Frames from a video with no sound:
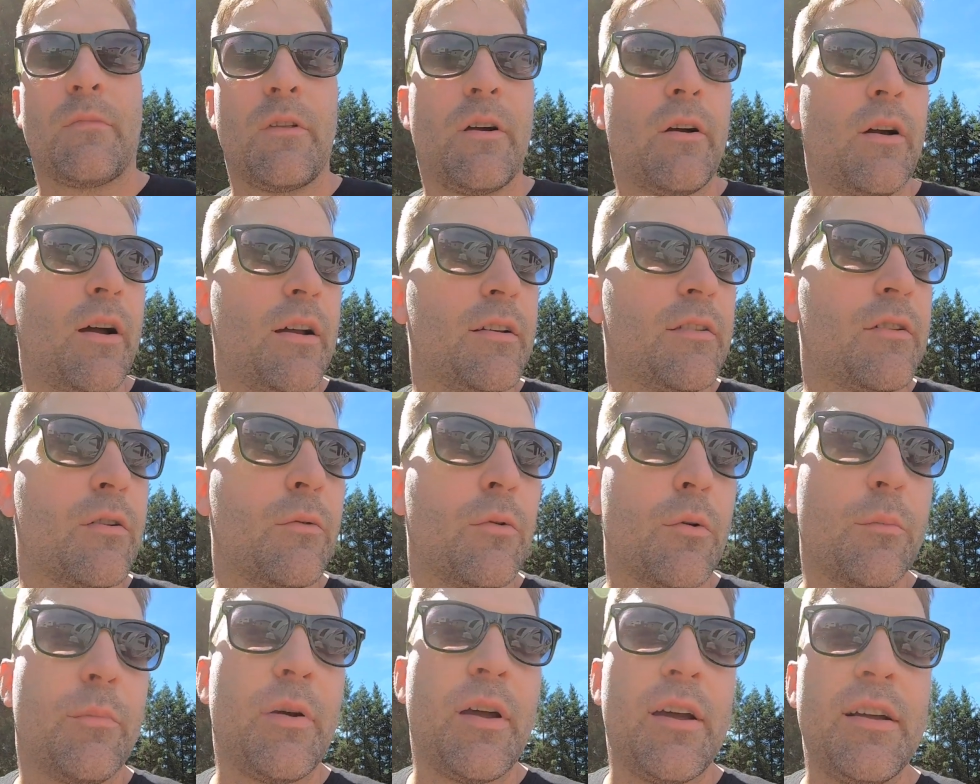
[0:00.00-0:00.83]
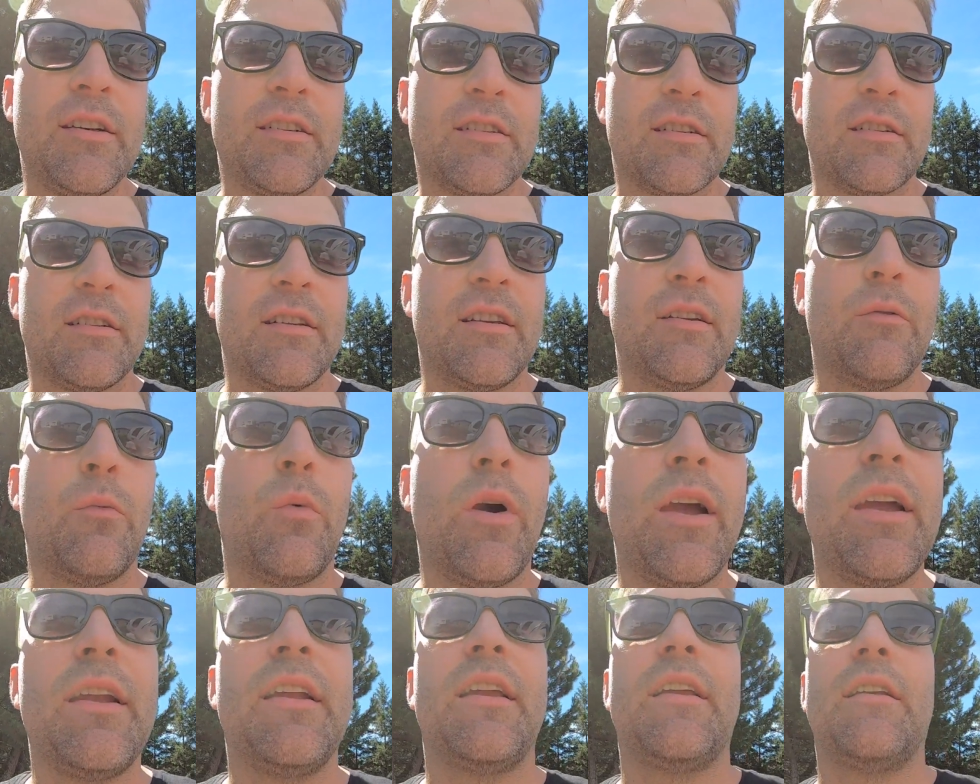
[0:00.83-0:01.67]
All right, so we're patiently
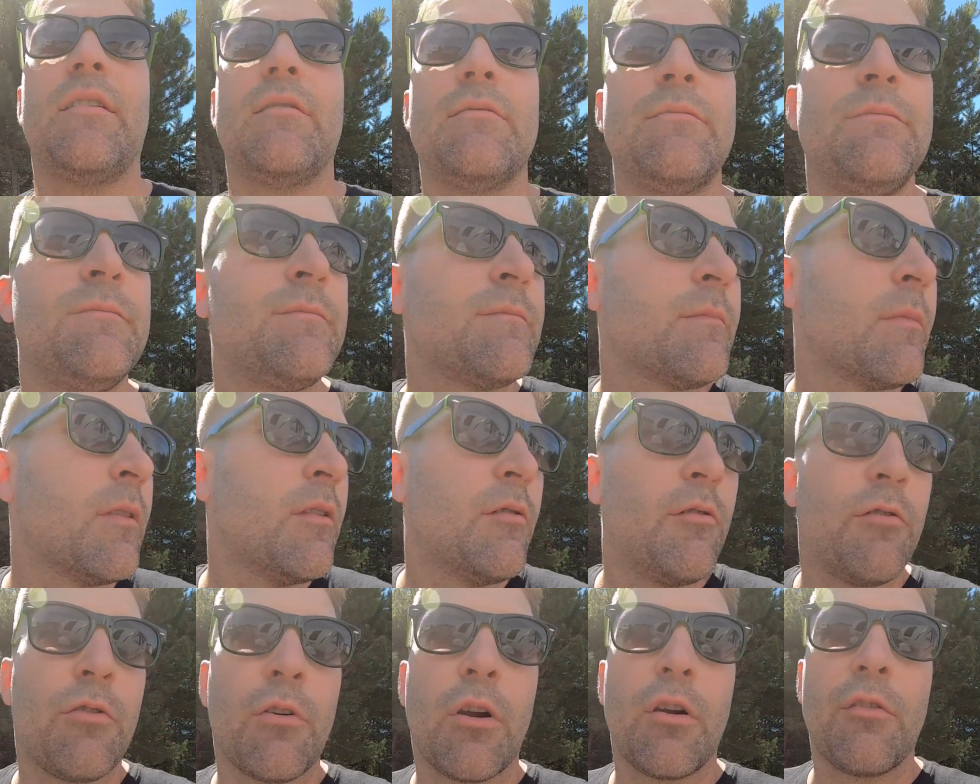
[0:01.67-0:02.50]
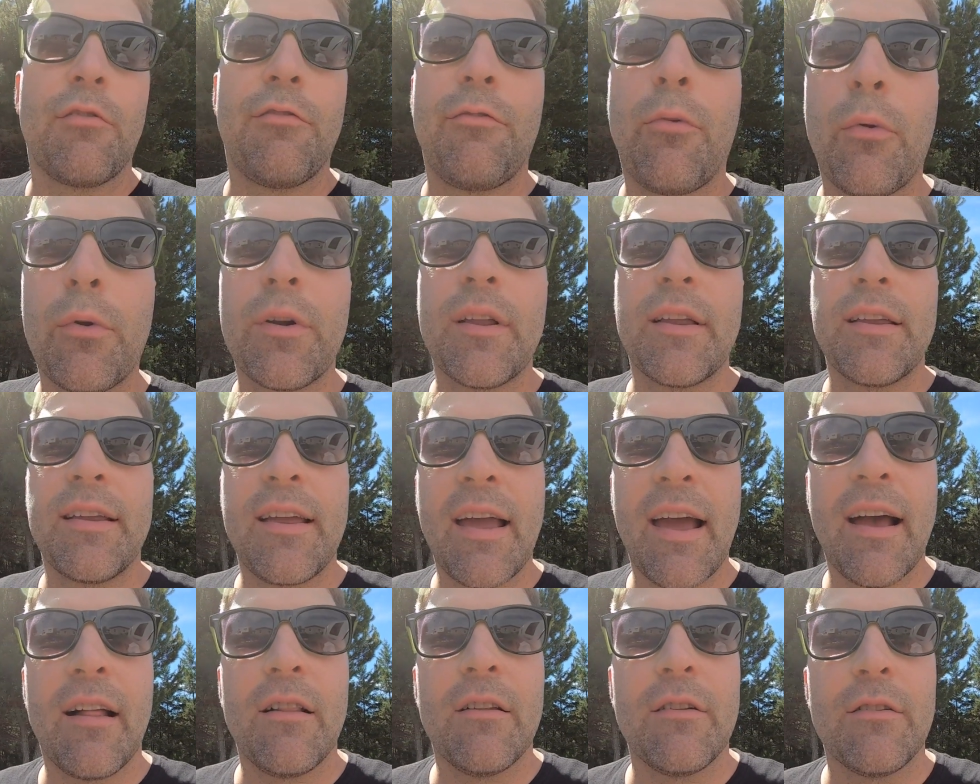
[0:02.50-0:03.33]
waiting for our 40
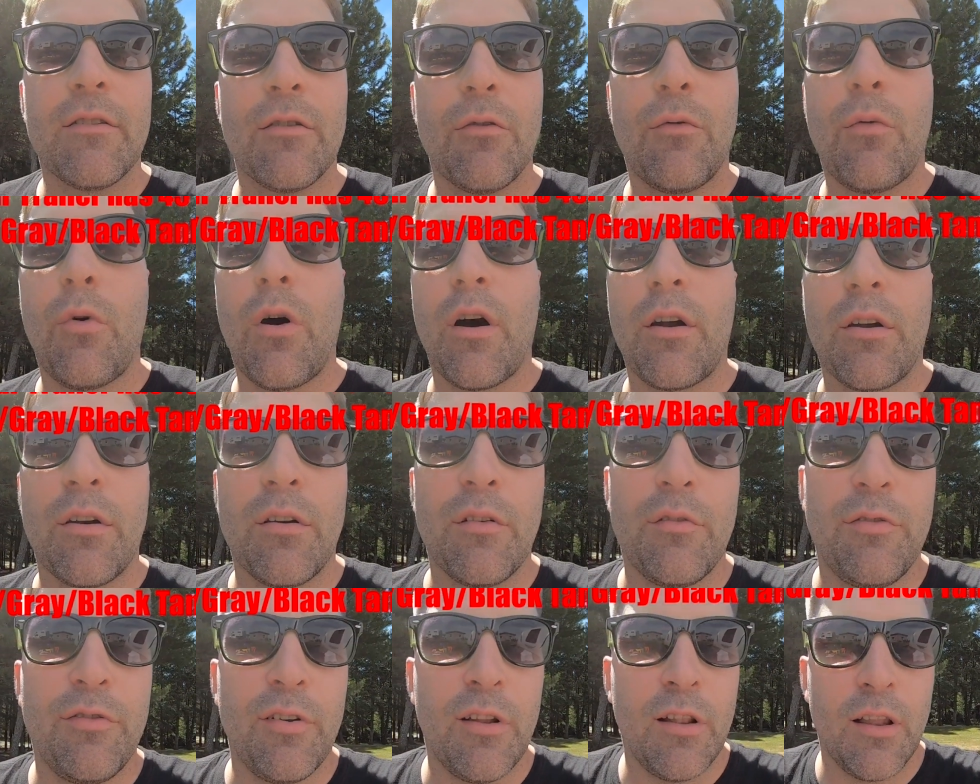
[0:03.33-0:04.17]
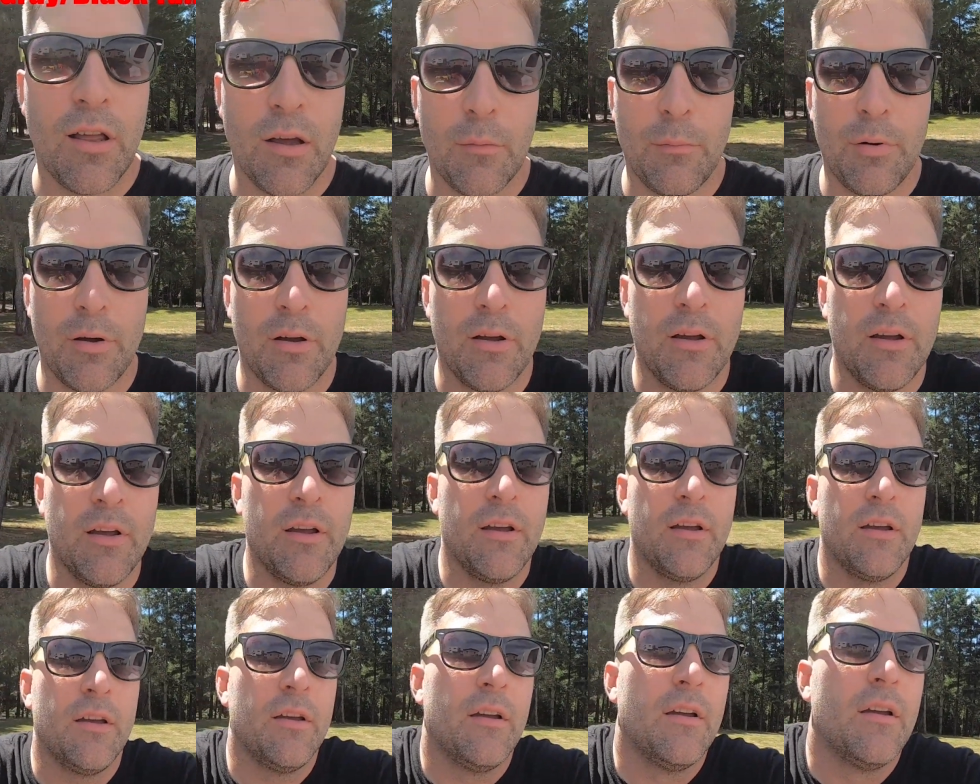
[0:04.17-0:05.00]
gallons of water to fill up.
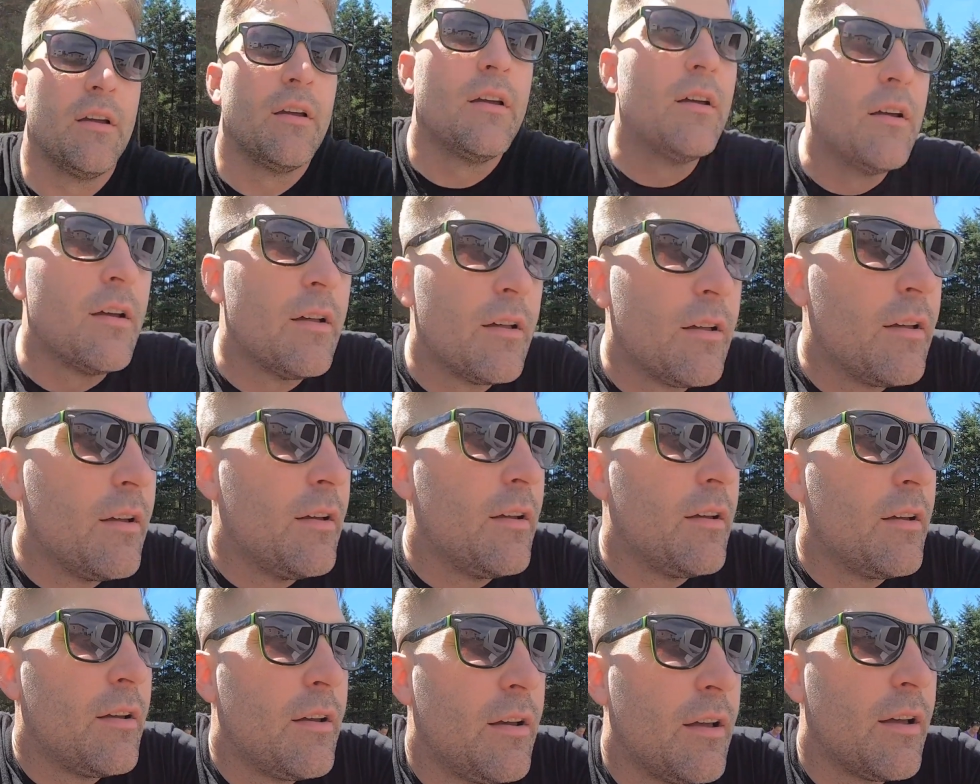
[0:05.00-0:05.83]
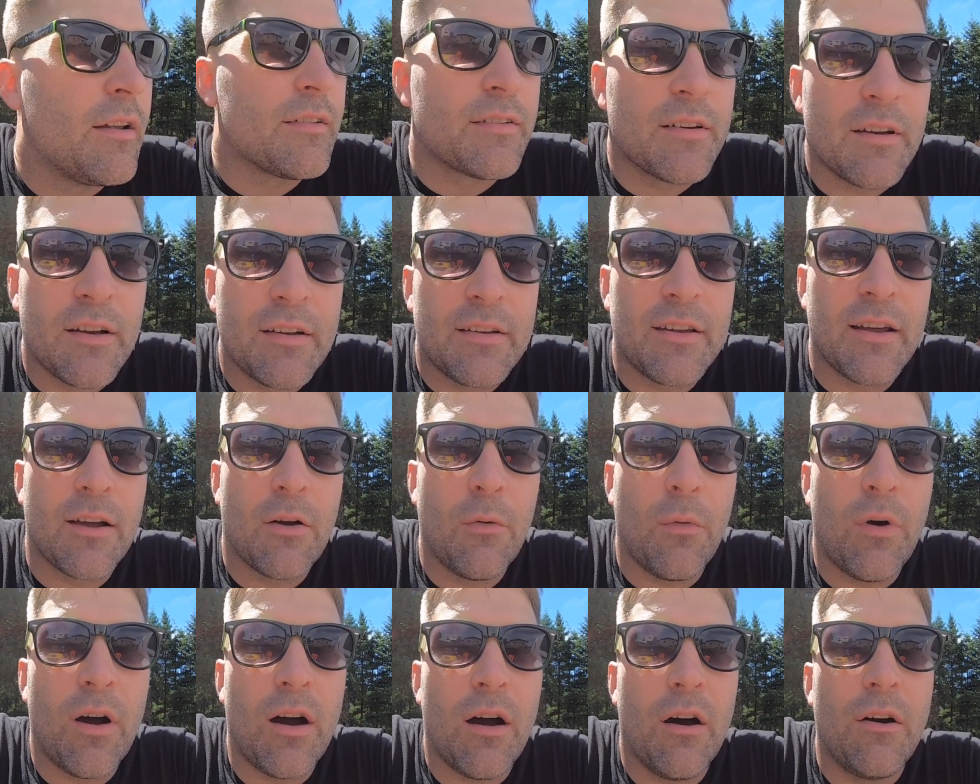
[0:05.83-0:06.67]
That's going to take
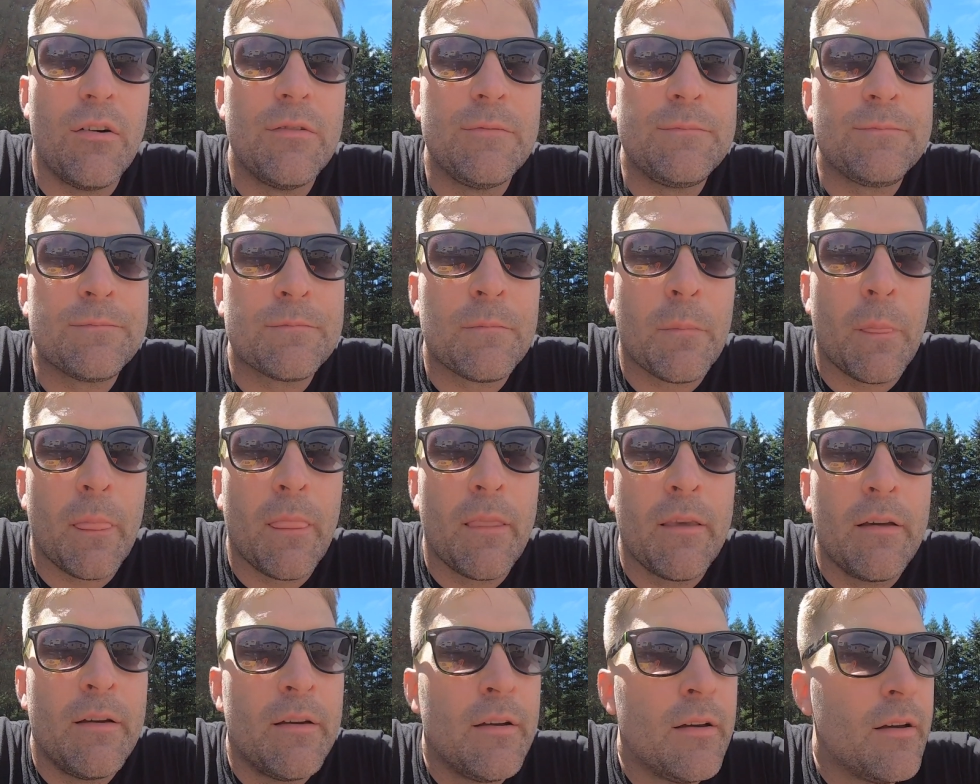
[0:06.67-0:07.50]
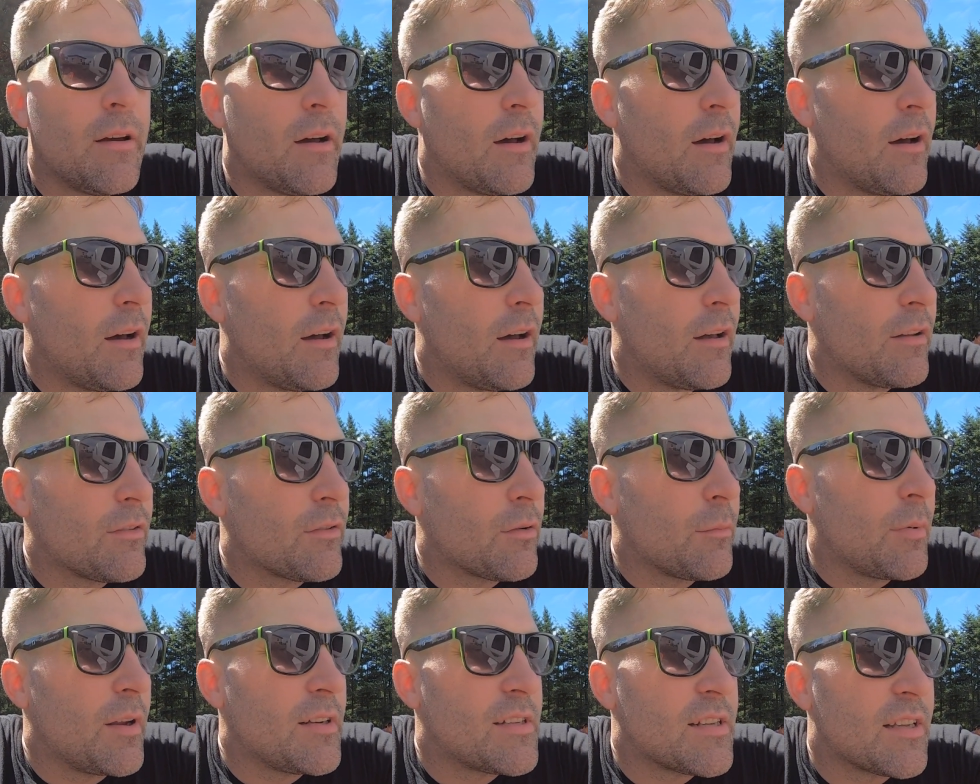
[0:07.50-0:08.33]
a while.
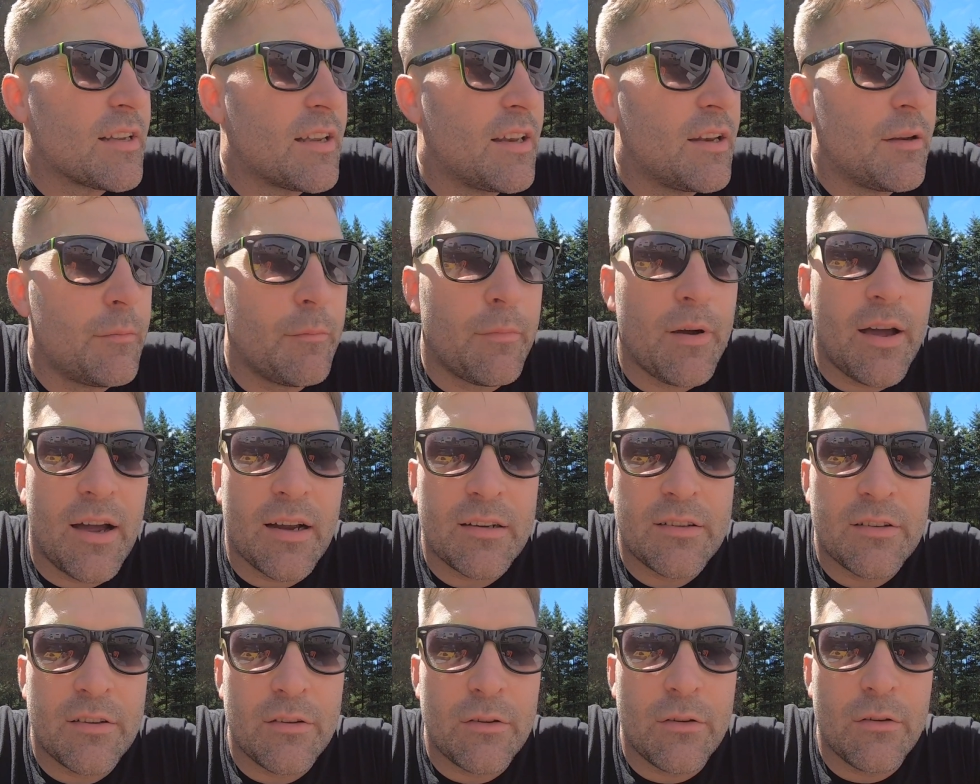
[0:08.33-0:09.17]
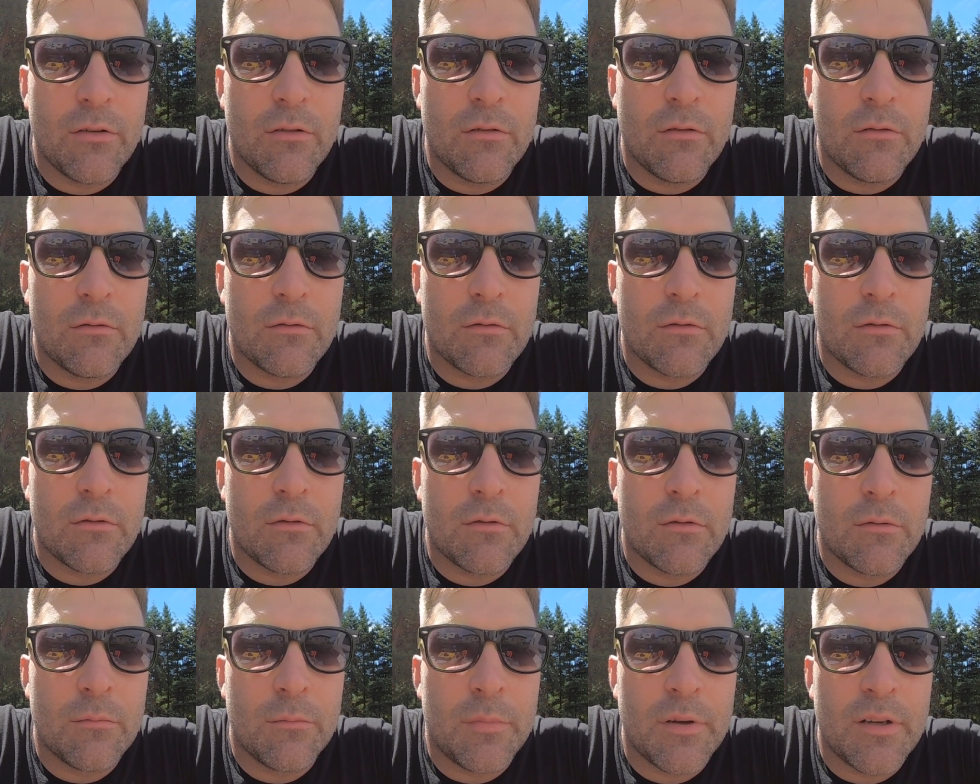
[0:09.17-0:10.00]
So basically getting back to
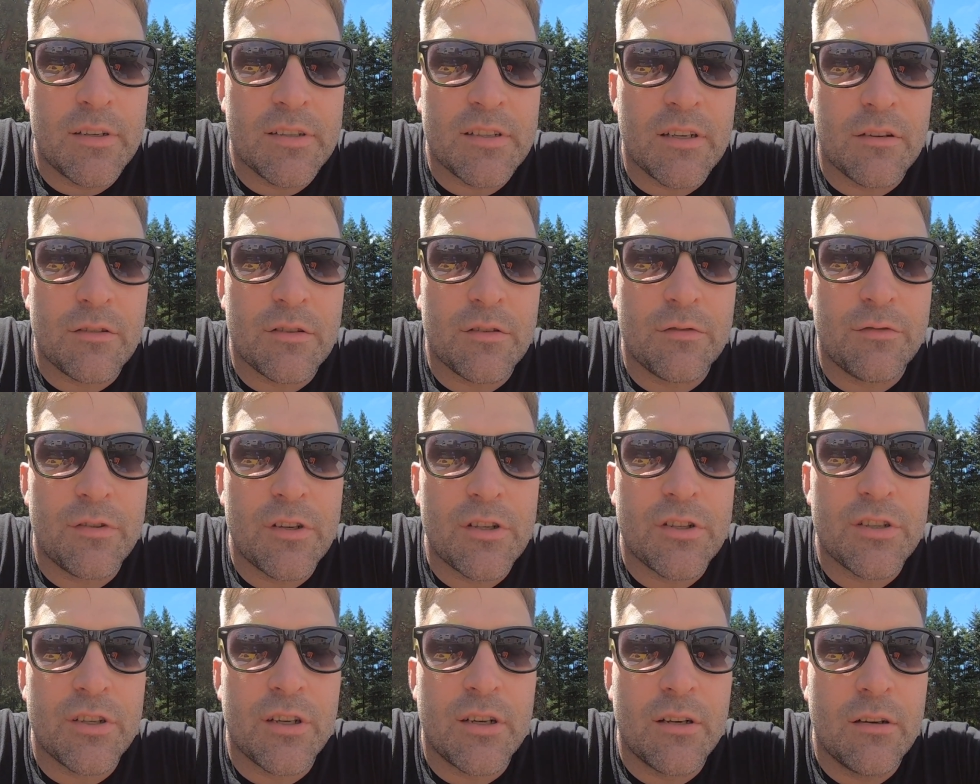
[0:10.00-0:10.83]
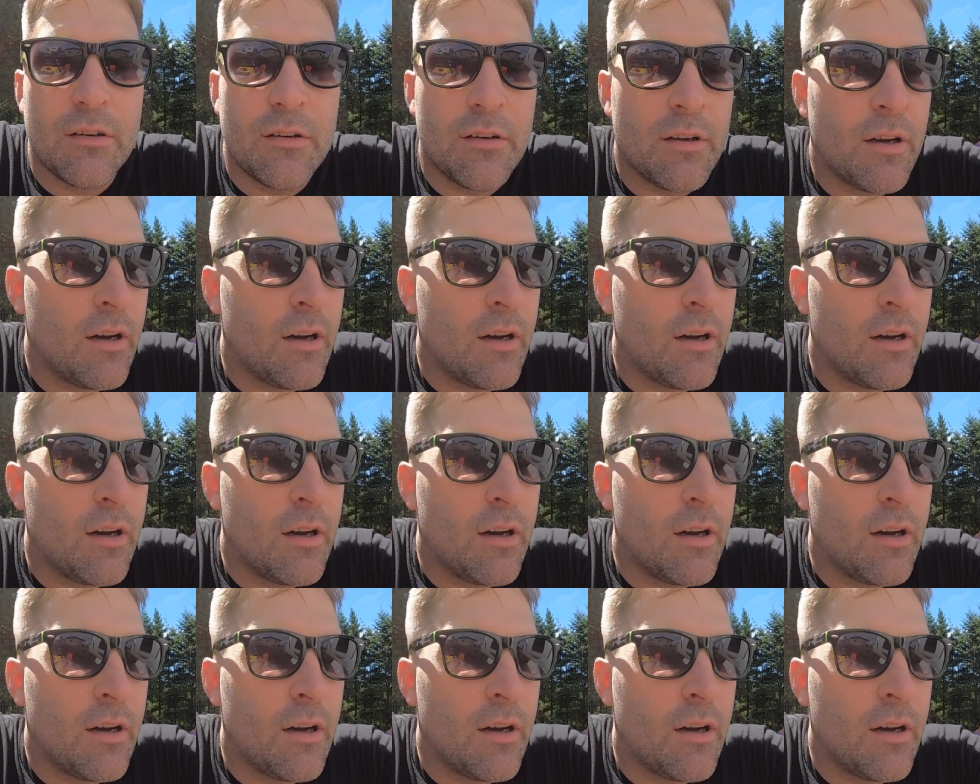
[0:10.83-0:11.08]
being self-sufficient.